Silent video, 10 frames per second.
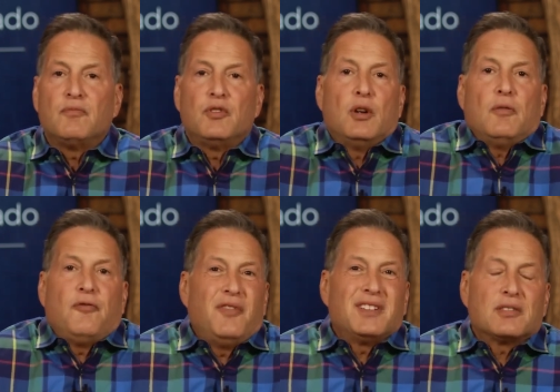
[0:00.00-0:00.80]
No
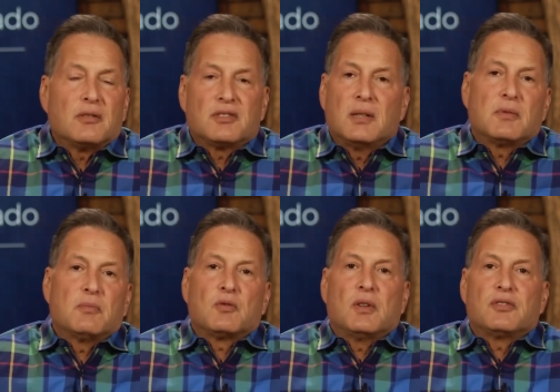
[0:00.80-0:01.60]
physical
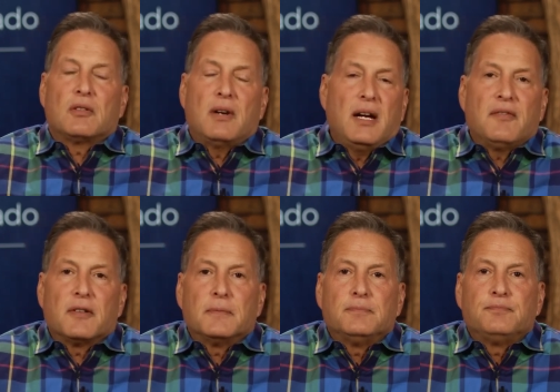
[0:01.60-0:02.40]
symptoms
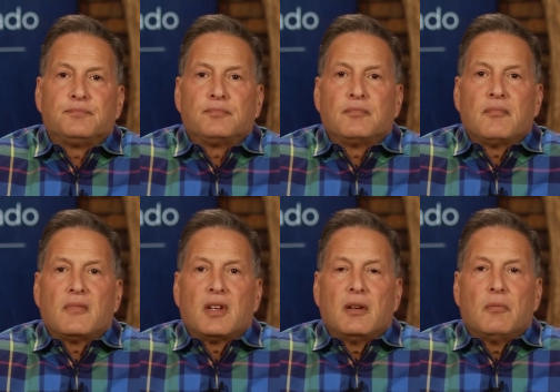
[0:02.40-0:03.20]
whatsoever.
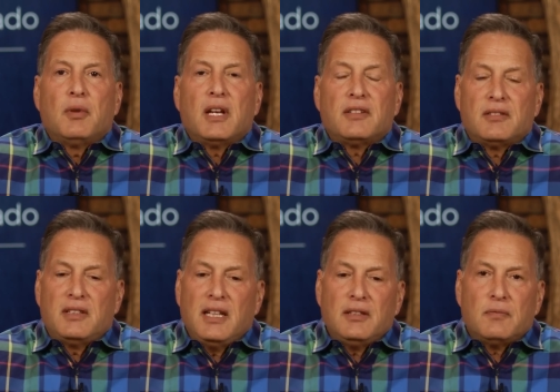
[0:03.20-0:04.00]
But as the
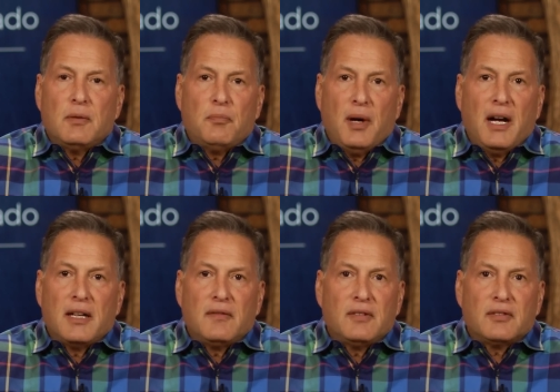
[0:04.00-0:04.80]
days went
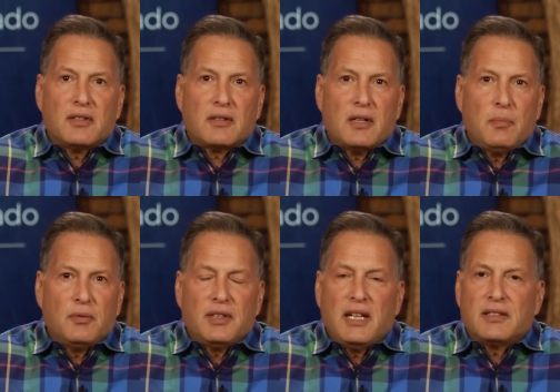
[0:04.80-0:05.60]
by, even just a
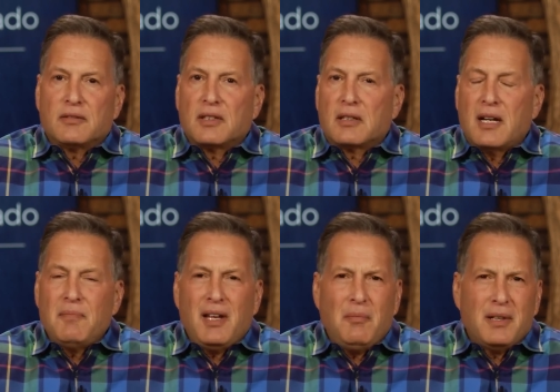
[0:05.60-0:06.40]
couple of days, I was like,
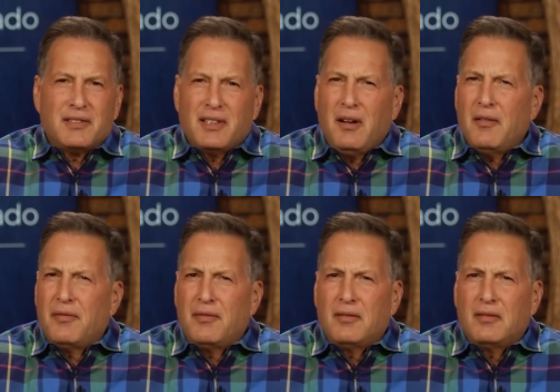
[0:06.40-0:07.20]
I'm not
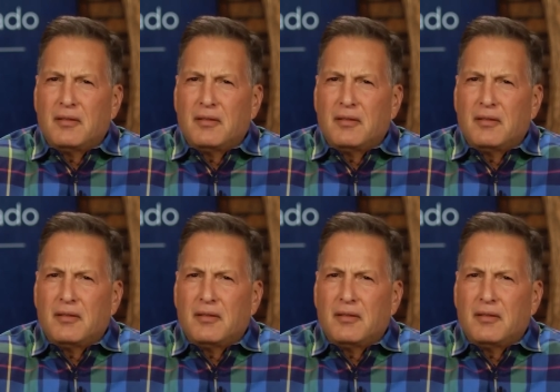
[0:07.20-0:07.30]
myself.